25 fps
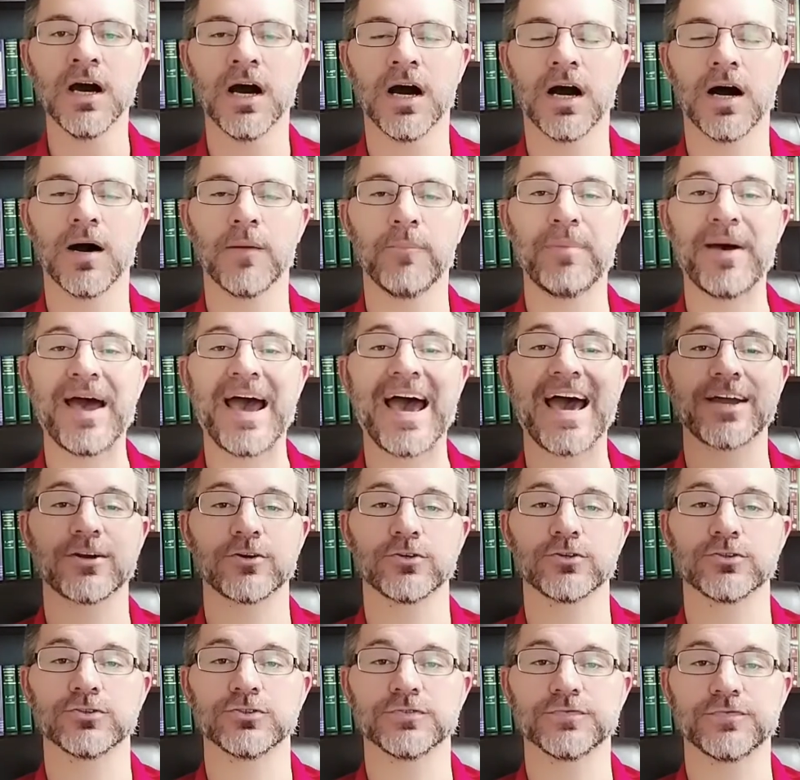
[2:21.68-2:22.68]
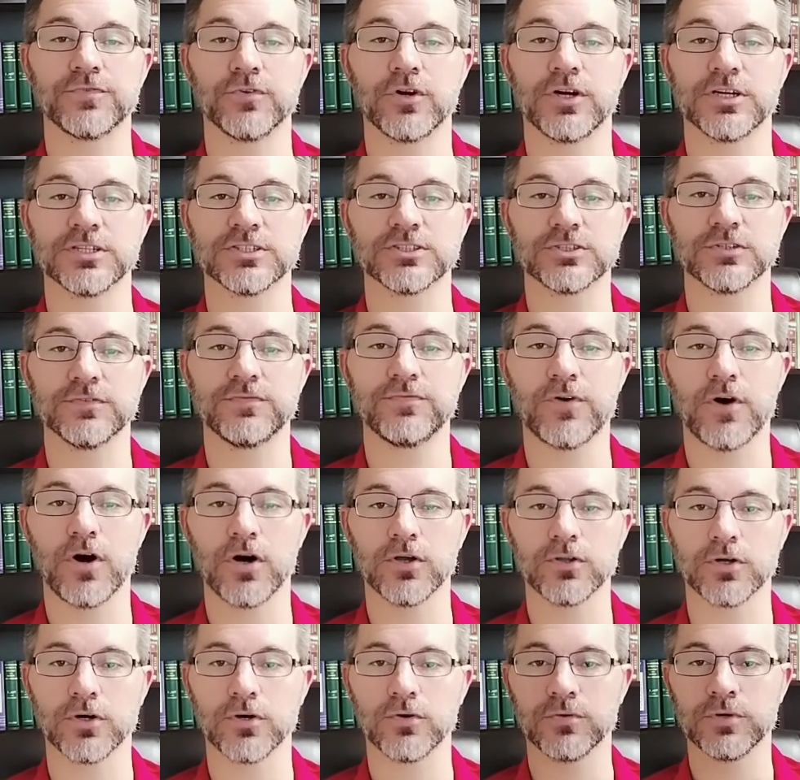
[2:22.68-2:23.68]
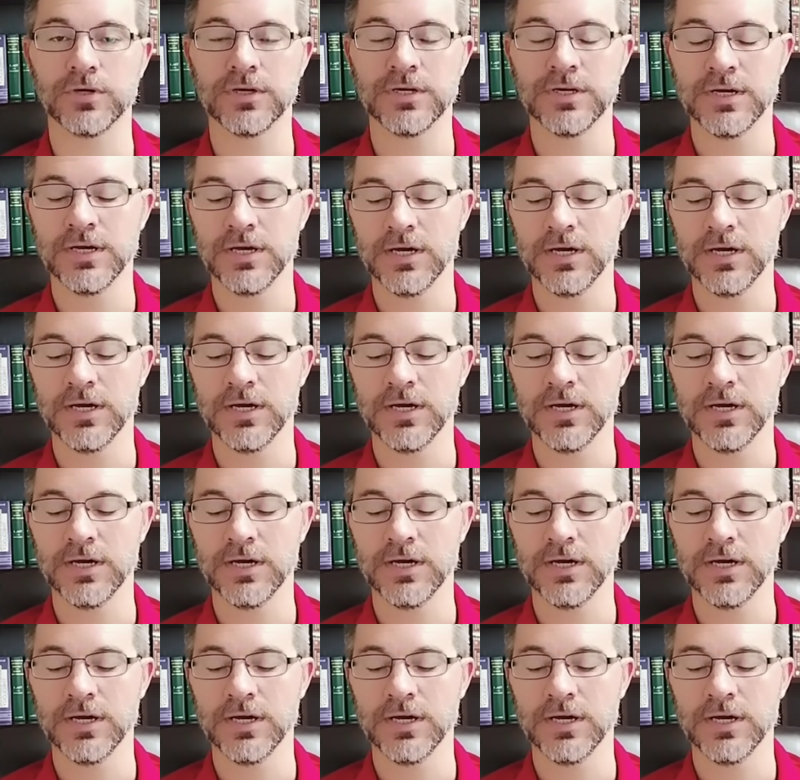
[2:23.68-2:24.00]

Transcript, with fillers: uh, patterns for us to follow.